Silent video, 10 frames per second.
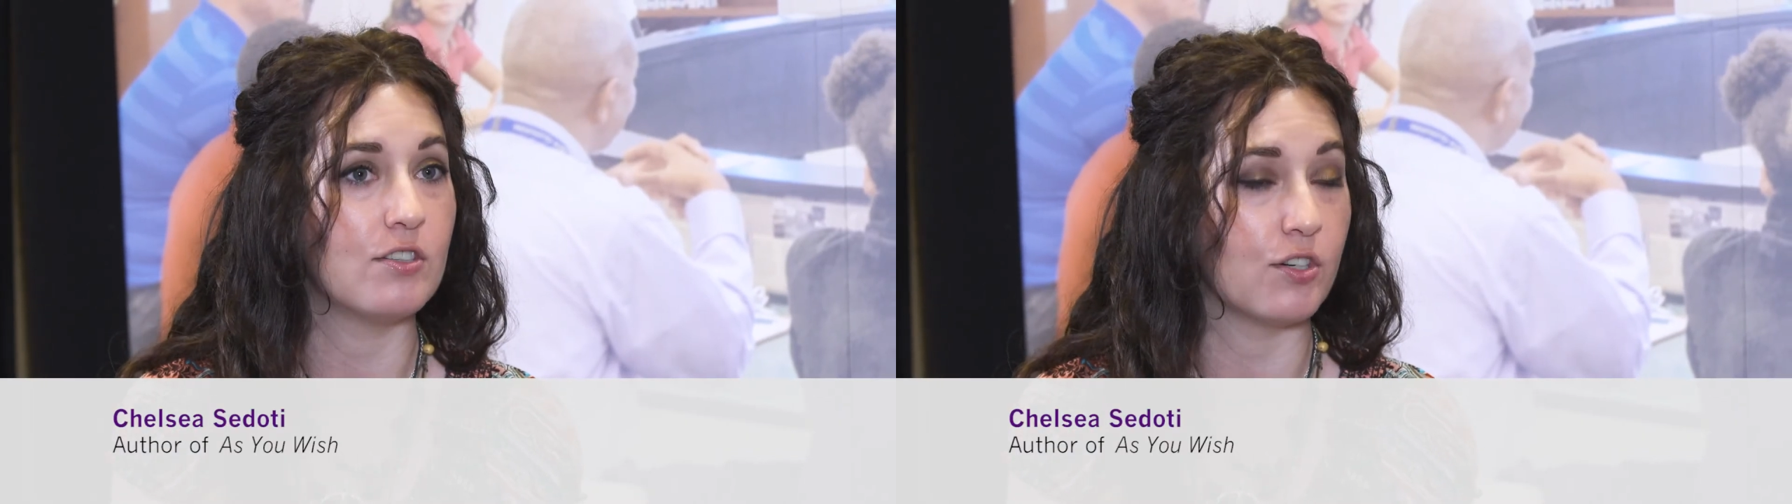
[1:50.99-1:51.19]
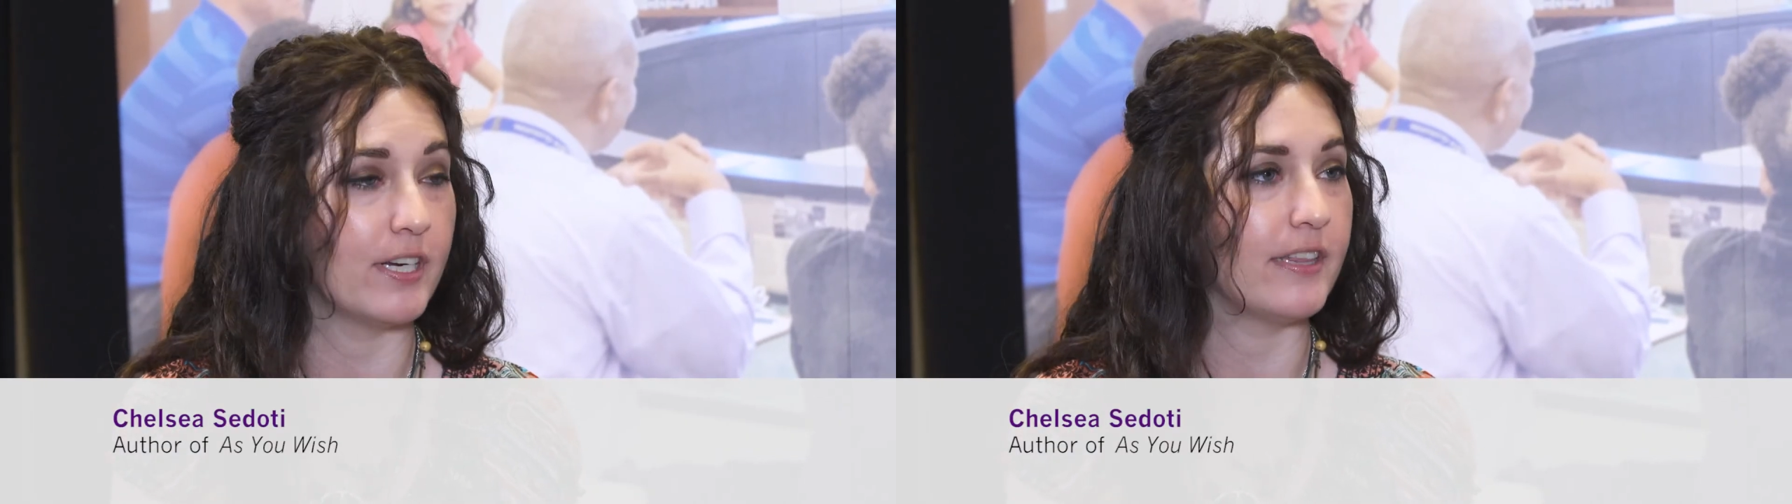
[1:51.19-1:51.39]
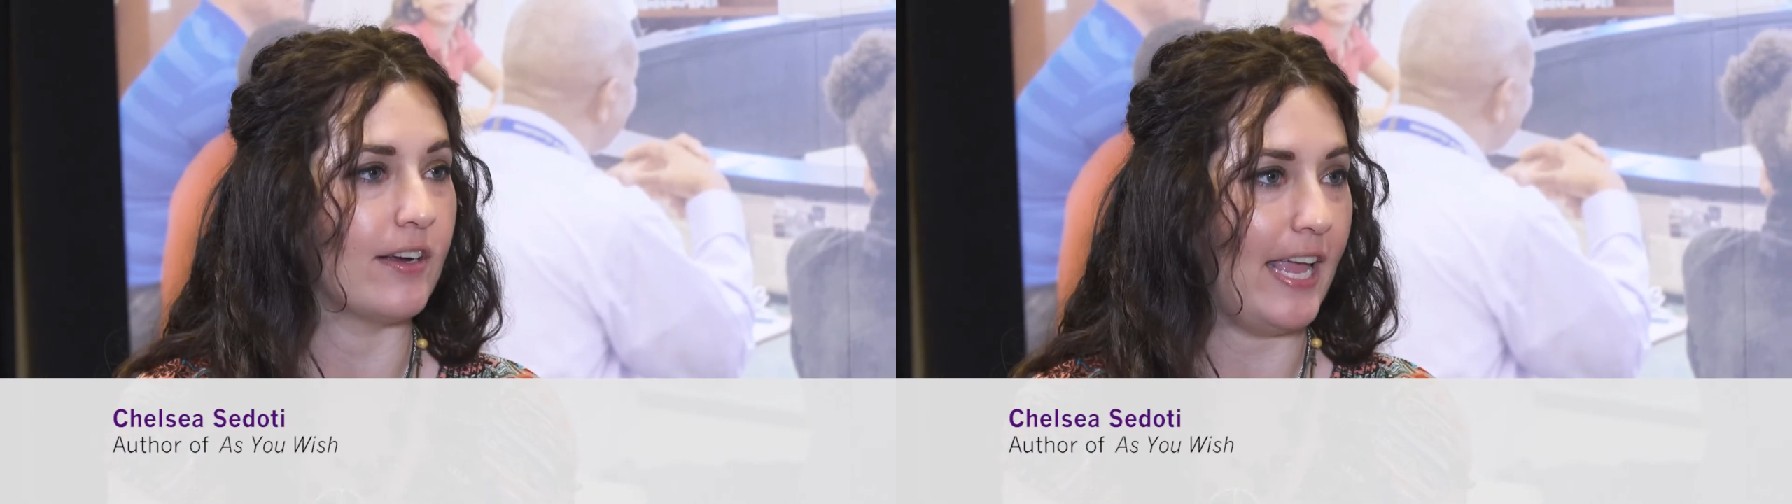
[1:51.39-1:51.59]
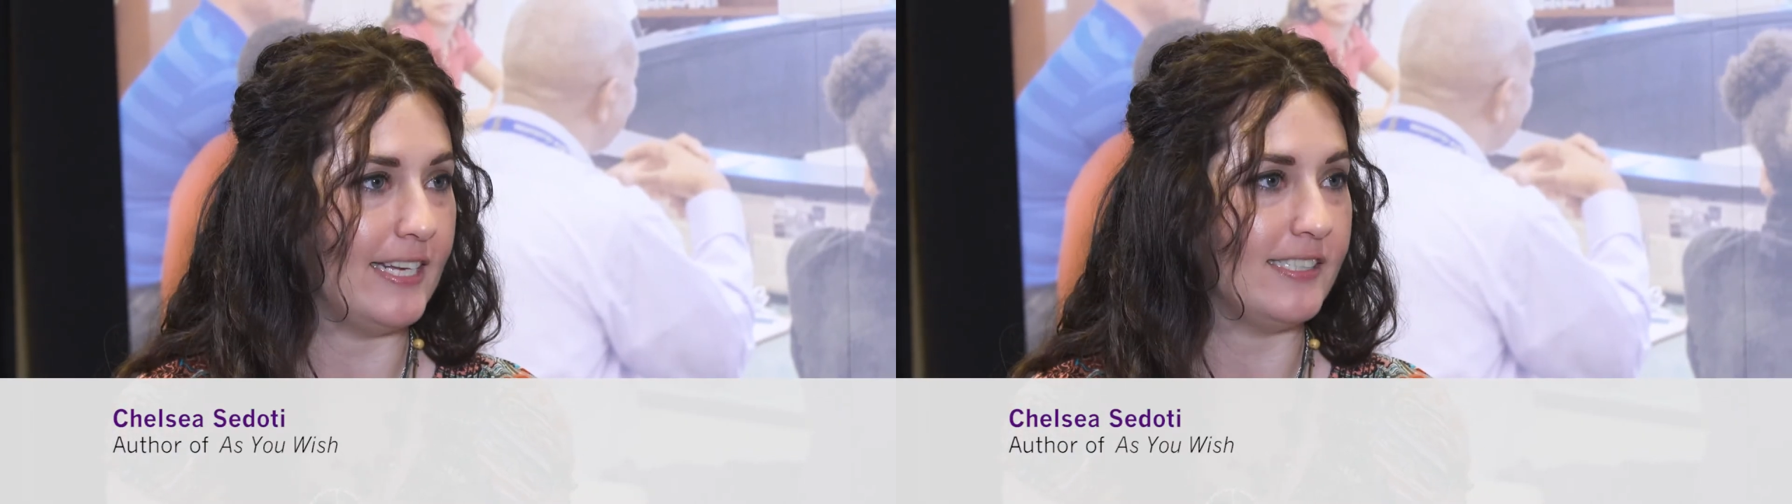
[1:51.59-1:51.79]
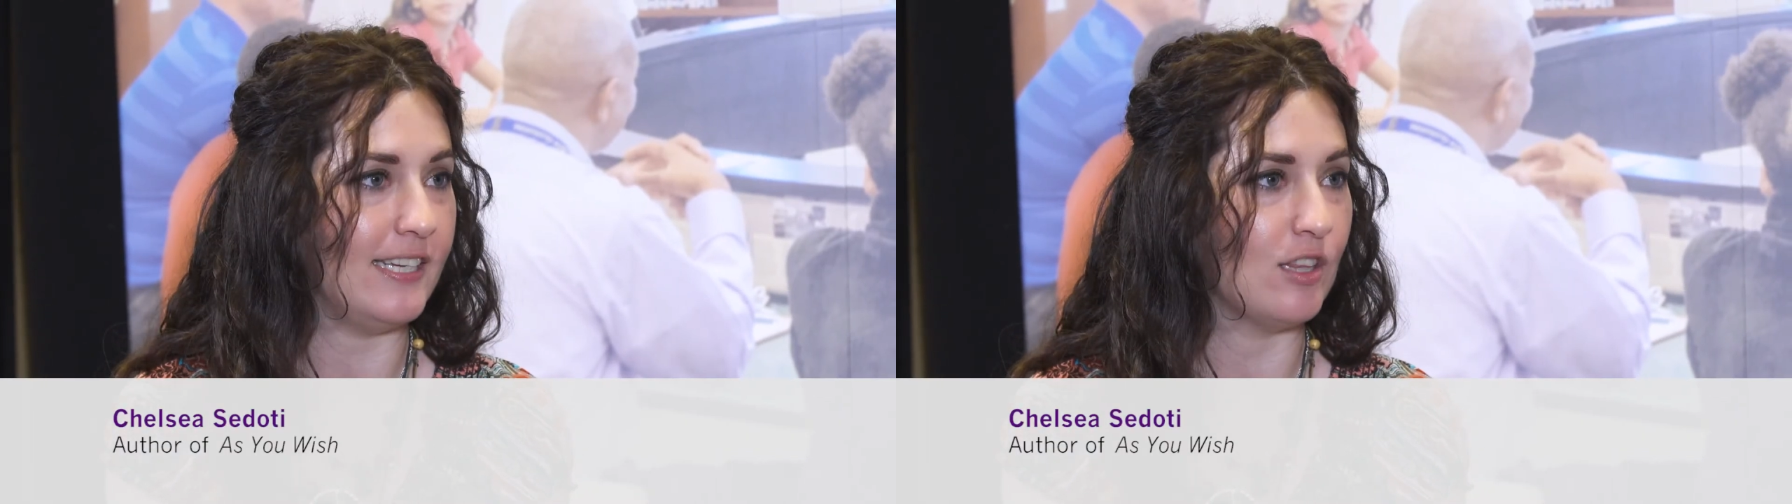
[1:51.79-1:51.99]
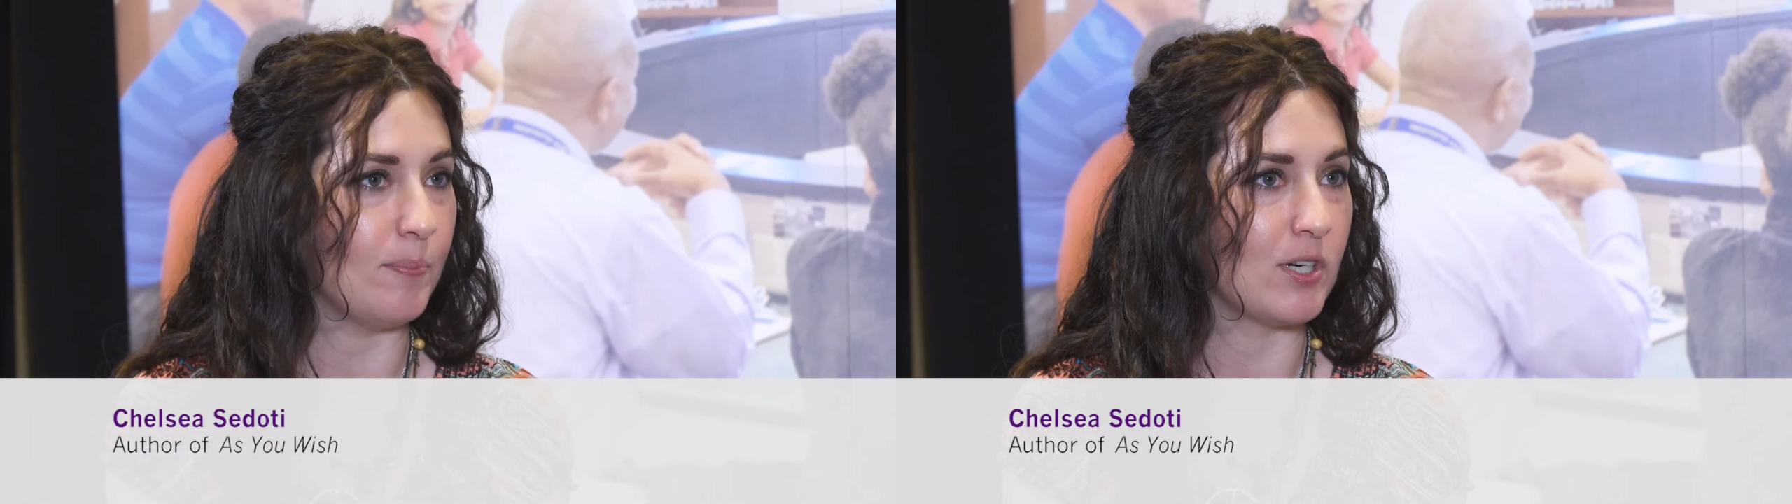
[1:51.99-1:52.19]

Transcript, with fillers: during their 18th